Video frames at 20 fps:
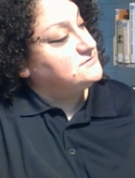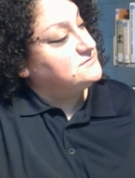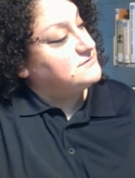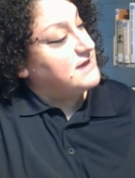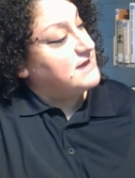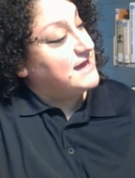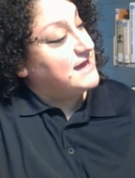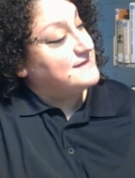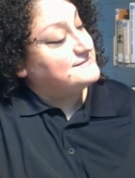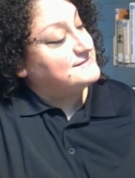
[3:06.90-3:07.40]

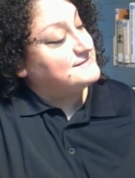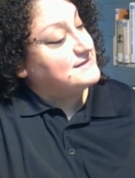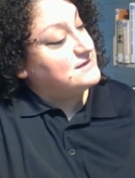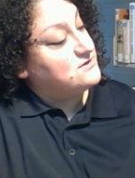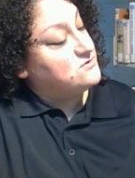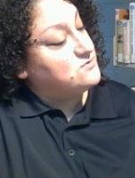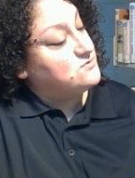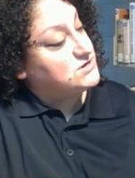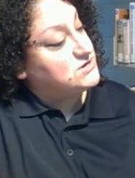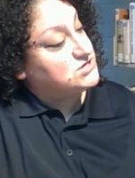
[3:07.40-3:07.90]
asking
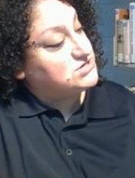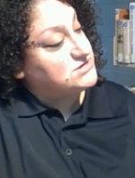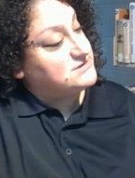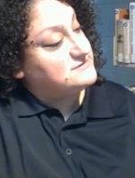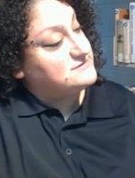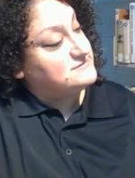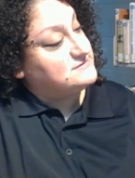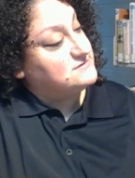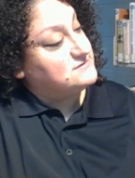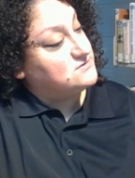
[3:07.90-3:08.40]

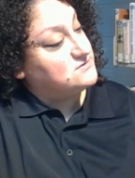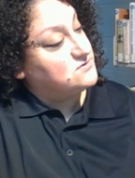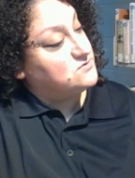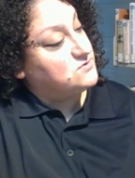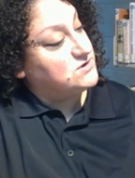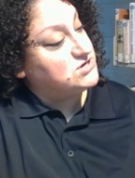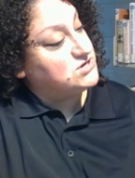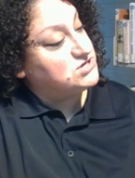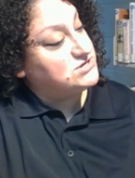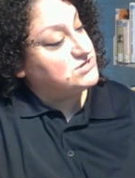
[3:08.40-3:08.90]
questions.
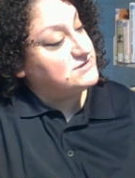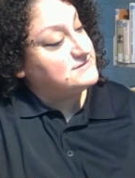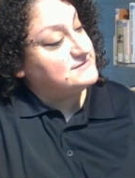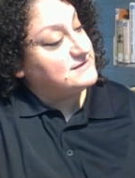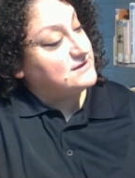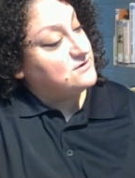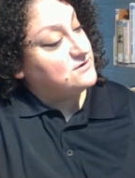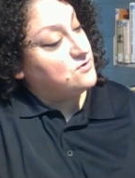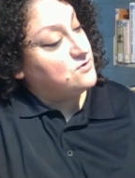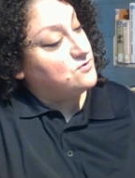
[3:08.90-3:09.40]
Questions
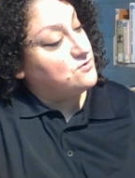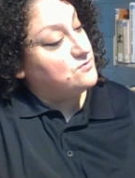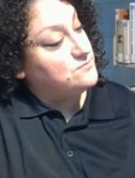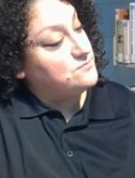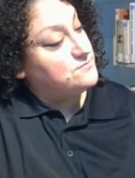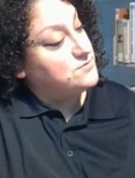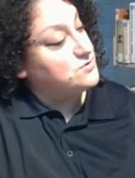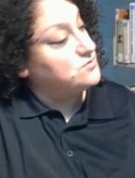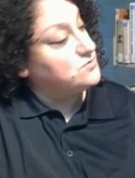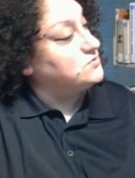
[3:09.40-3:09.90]
at
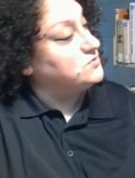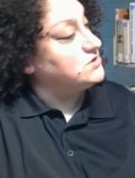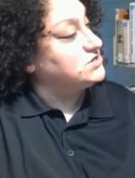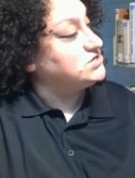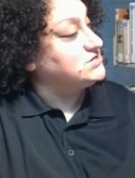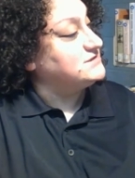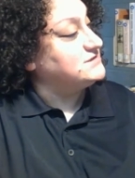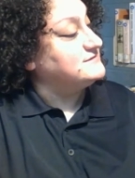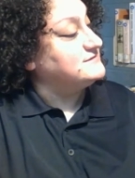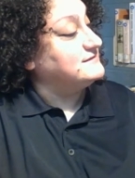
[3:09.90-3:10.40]
home,
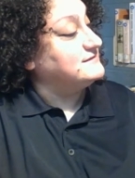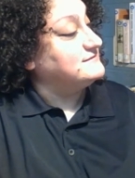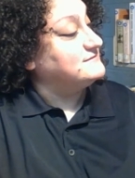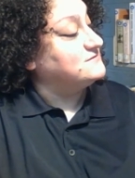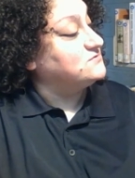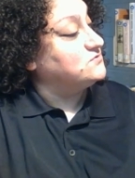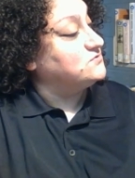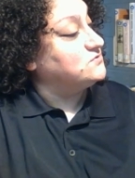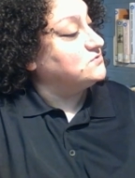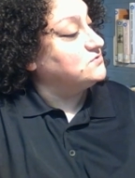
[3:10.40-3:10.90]
questions at
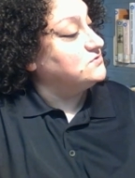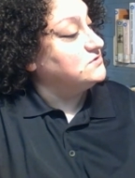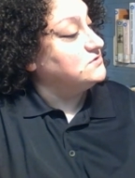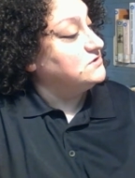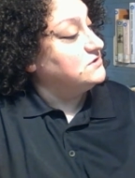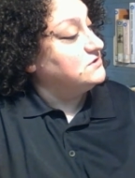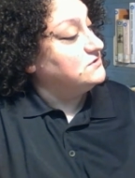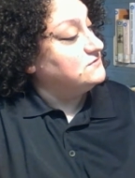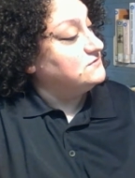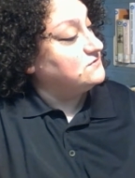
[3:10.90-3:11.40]
school,
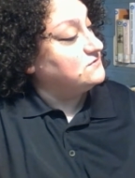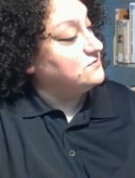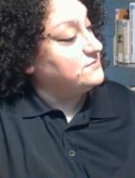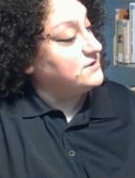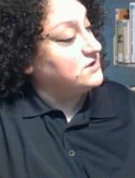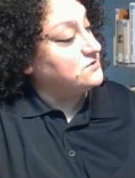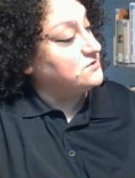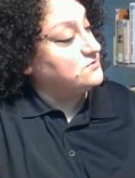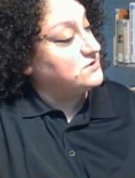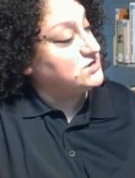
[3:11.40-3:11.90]
so many
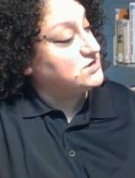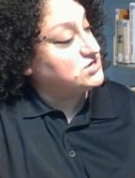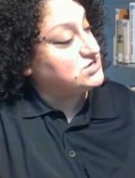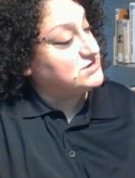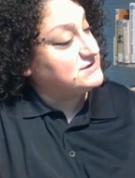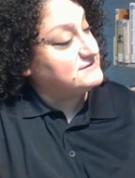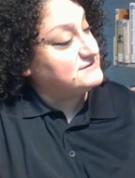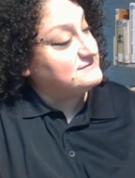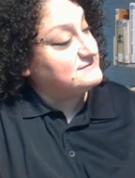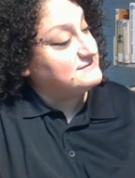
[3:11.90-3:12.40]

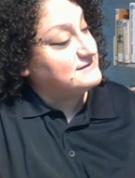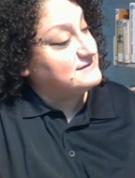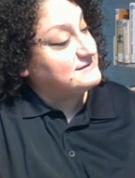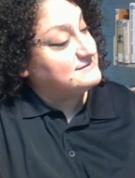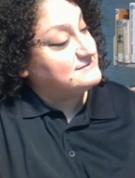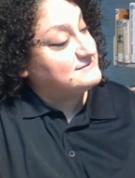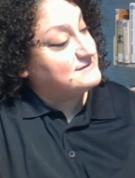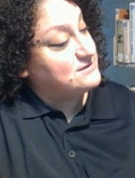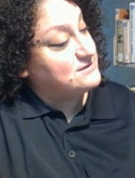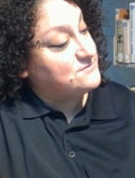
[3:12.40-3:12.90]
questions that
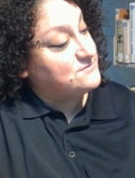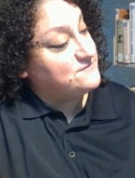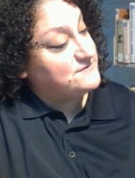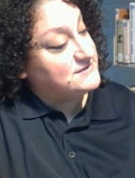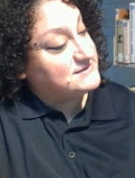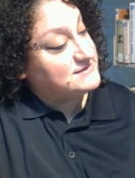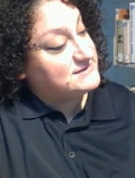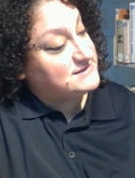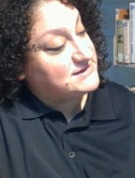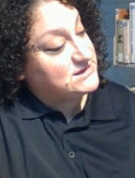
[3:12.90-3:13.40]
some of
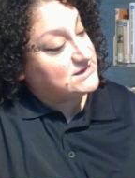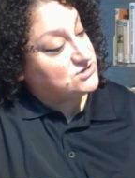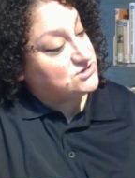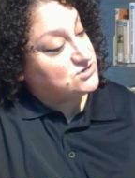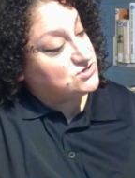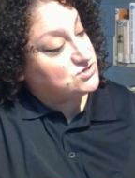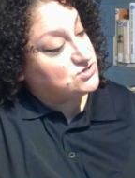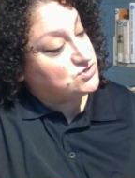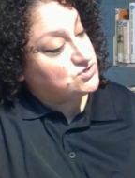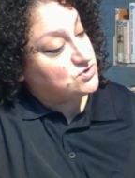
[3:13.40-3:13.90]
his
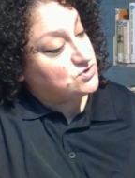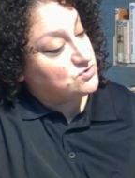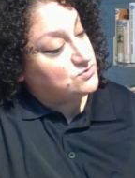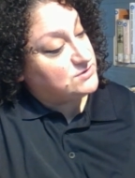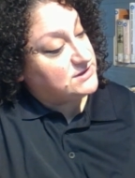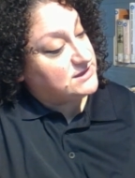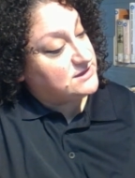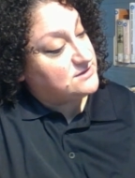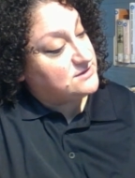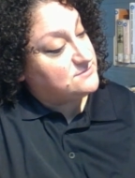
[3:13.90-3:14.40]
teachers told
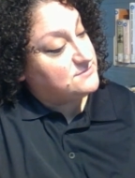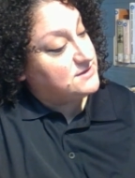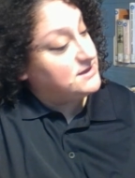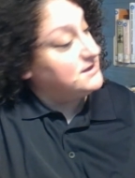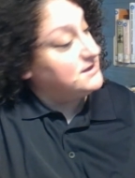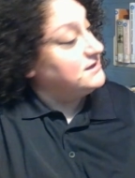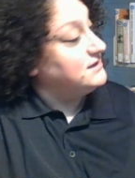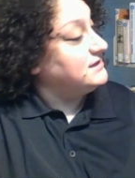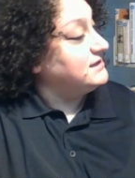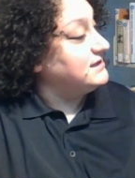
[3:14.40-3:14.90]
him
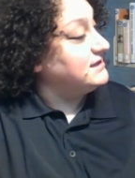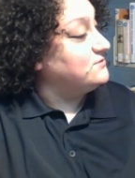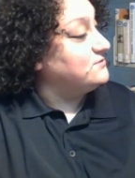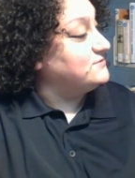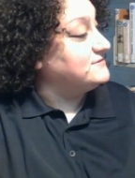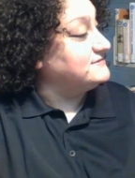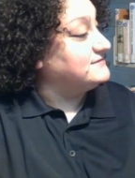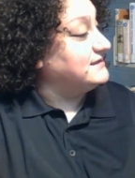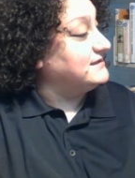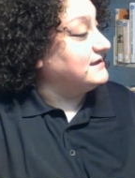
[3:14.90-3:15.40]
he
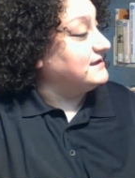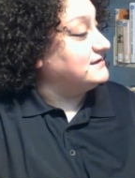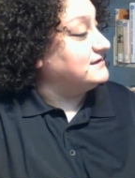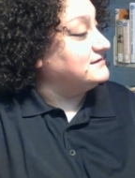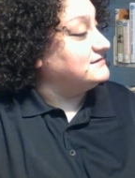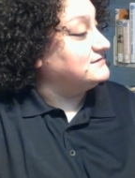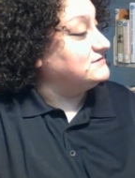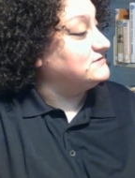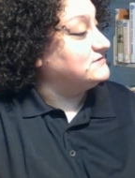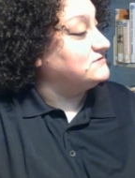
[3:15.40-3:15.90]
was a
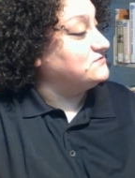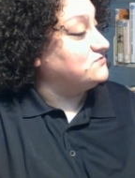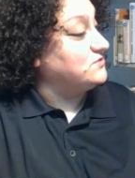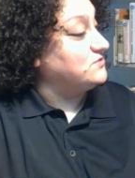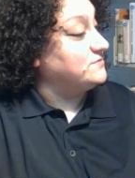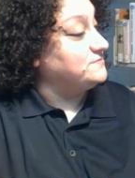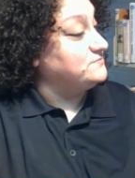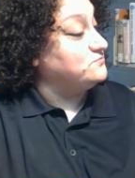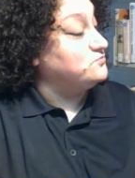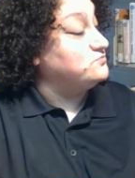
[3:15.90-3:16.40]

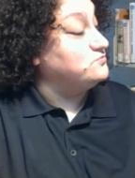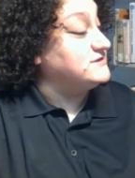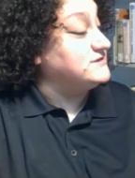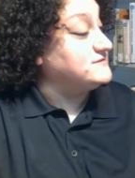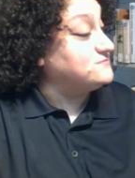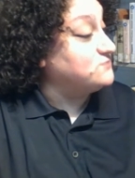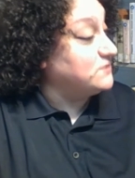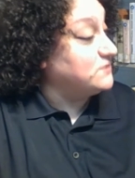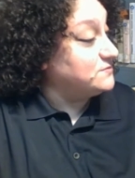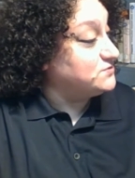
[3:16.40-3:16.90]

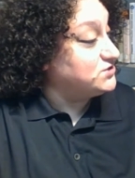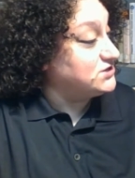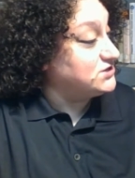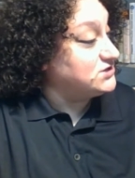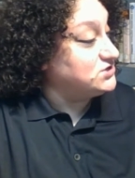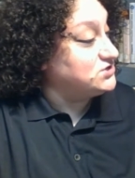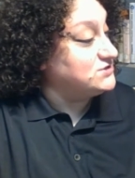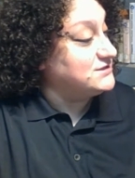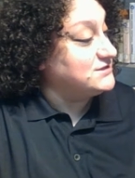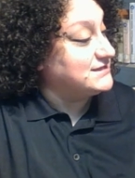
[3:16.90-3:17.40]
disruption
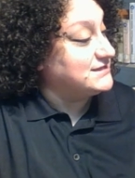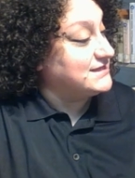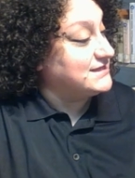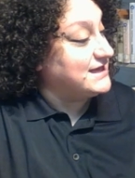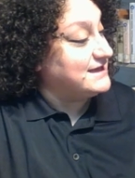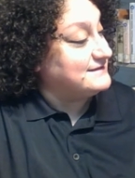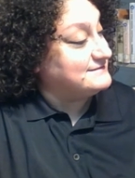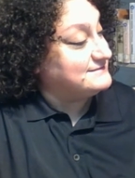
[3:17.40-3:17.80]
to the class.